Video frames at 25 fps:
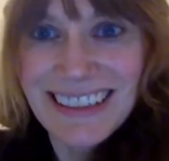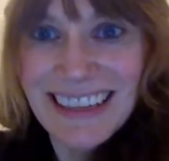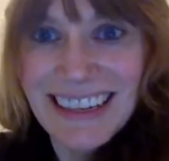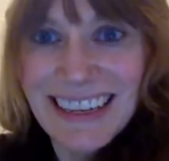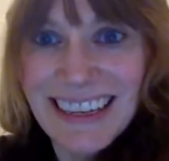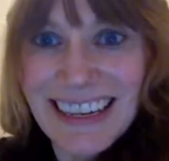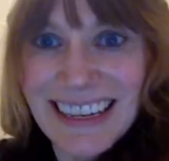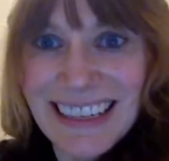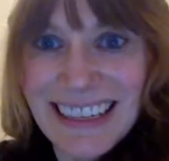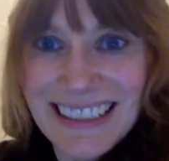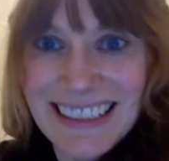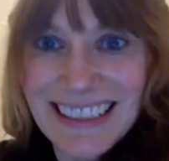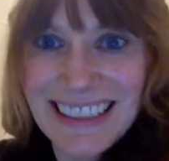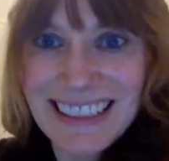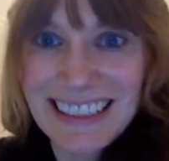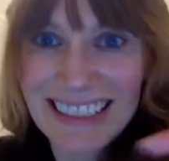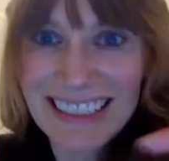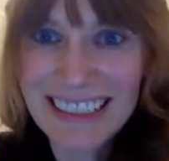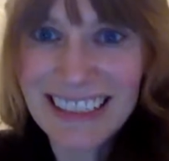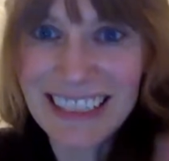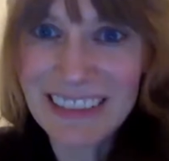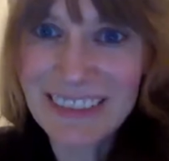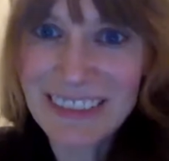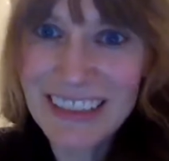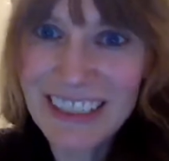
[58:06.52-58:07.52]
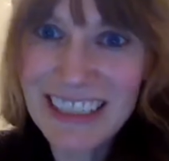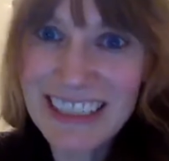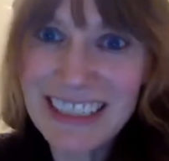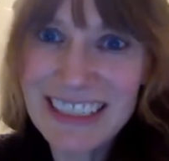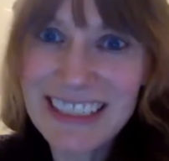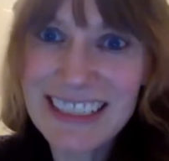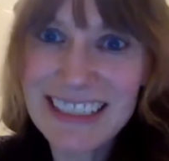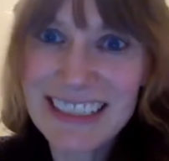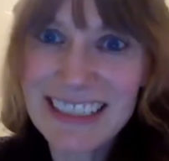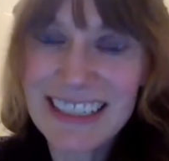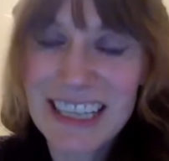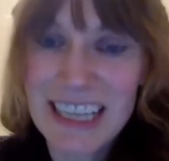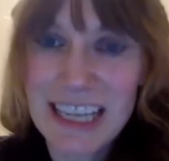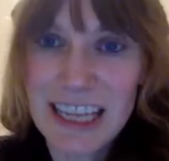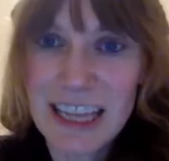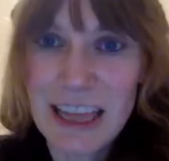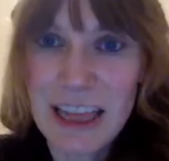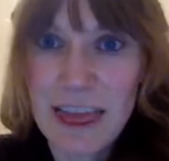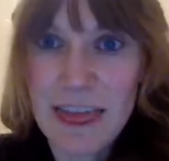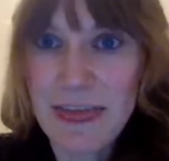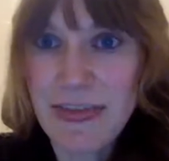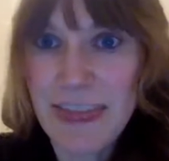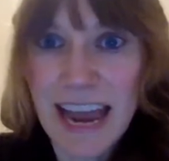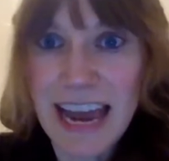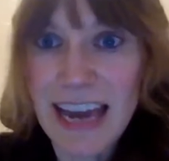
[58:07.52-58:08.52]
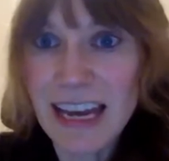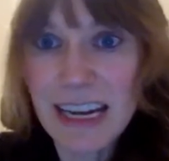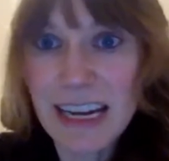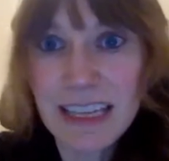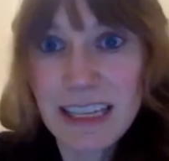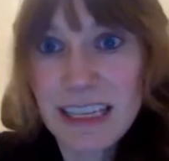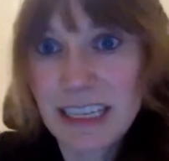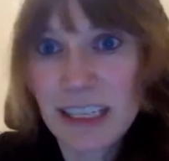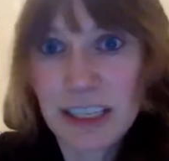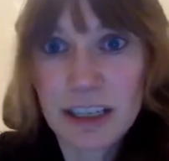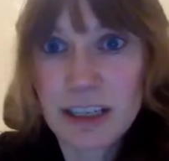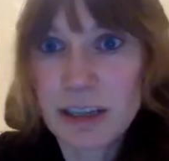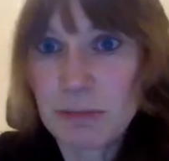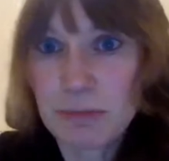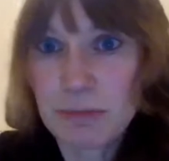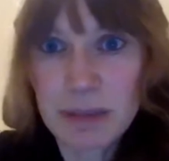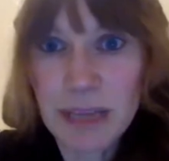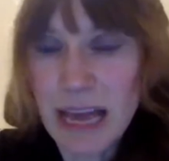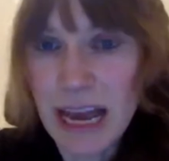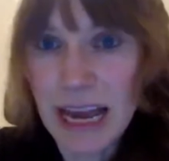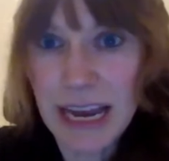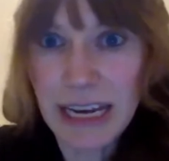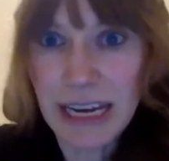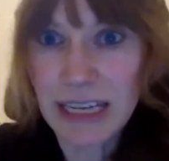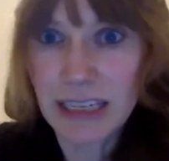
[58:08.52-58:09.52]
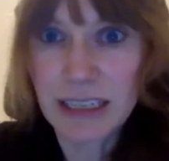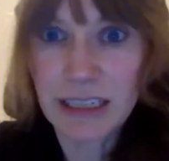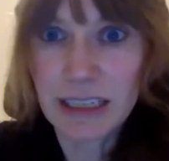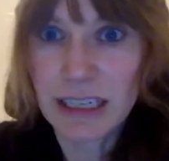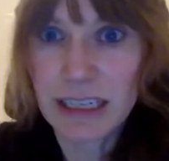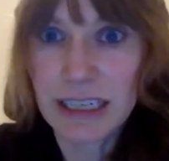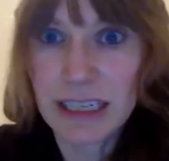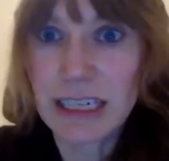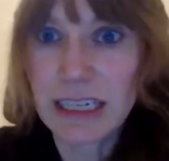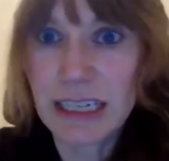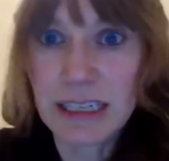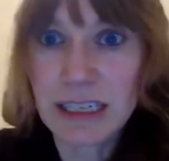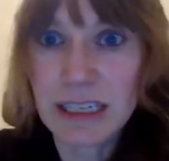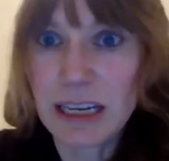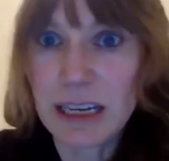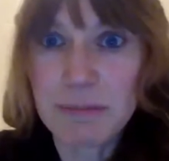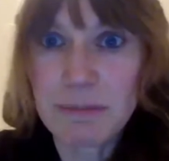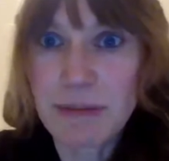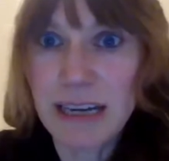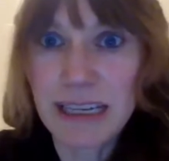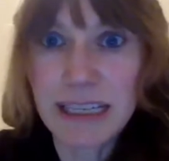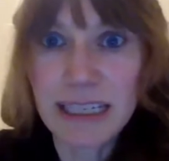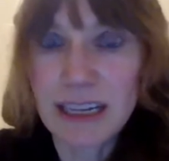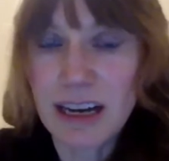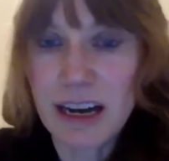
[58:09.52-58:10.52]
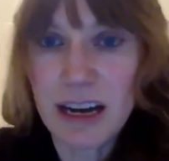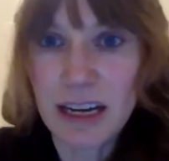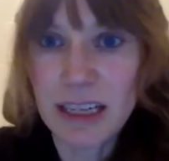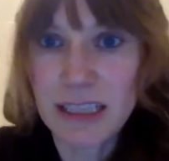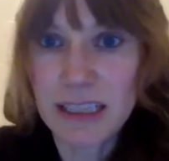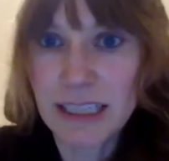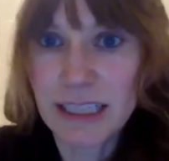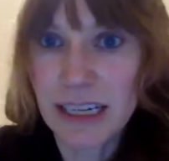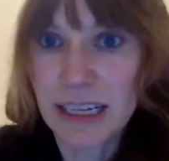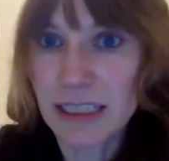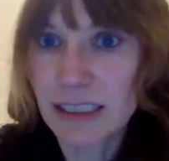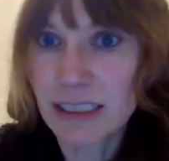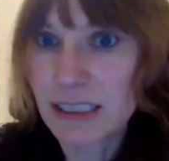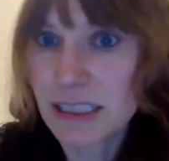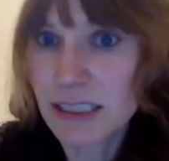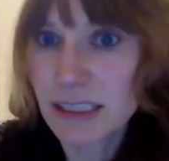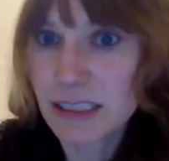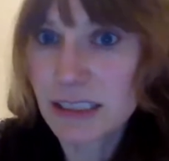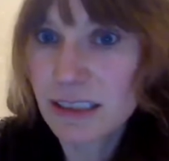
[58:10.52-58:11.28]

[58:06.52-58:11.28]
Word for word: sensitivities, that I think could apply in many contexts.